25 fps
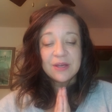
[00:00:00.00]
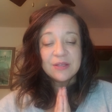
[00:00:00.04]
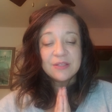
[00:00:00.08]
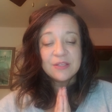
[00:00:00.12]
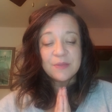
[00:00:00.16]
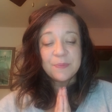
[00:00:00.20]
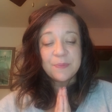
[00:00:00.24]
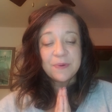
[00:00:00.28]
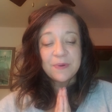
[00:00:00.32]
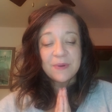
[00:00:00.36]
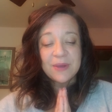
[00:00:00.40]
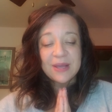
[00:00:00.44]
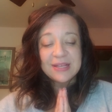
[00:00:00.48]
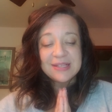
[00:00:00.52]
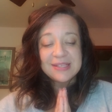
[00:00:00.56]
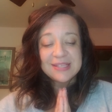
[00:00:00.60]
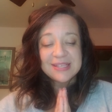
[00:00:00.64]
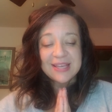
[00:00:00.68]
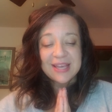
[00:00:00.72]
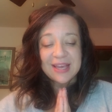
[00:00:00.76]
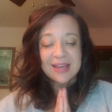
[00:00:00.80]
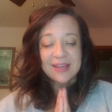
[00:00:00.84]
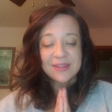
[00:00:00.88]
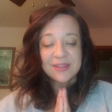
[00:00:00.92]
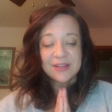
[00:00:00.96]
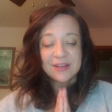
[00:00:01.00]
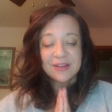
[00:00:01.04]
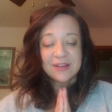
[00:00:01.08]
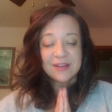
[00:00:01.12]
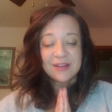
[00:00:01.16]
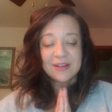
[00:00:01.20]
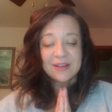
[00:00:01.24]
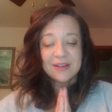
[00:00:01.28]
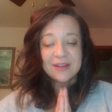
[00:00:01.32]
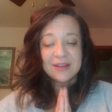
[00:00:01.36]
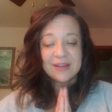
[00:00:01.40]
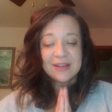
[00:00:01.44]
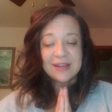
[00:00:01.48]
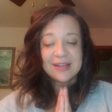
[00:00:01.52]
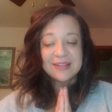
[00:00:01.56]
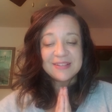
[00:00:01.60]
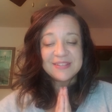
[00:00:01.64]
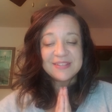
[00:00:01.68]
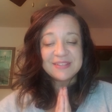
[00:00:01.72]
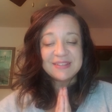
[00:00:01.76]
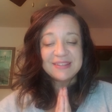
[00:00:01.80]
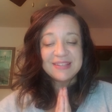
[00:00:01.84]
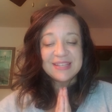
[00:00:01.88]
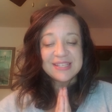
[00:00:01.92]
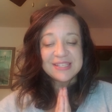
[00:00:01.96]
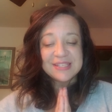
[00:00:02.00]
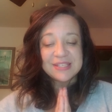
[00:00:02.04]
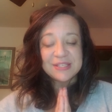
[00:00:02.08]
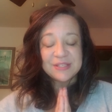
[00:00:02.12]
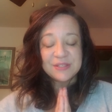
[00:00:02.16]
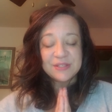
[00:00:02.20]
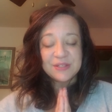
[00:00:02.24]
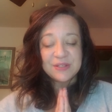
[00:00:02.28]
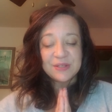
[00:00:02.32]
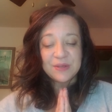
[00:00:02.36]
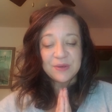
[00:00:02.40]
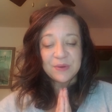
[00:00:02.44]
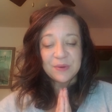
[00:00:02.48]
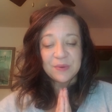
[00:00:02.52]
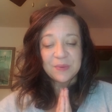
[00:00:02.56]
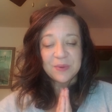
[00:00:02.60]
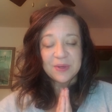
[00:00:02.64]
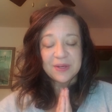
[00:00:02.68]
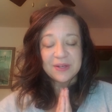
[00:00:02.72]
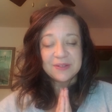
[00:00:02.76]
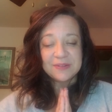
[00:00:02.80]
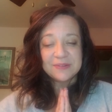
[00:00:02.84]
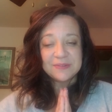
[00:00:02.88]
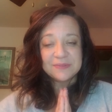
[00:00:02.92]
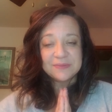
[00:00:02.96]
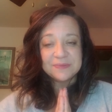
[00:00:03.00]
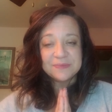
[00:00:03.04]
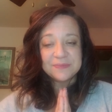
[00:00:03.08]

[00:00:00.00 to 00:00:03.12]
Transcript: to pray together, and to listen to your word.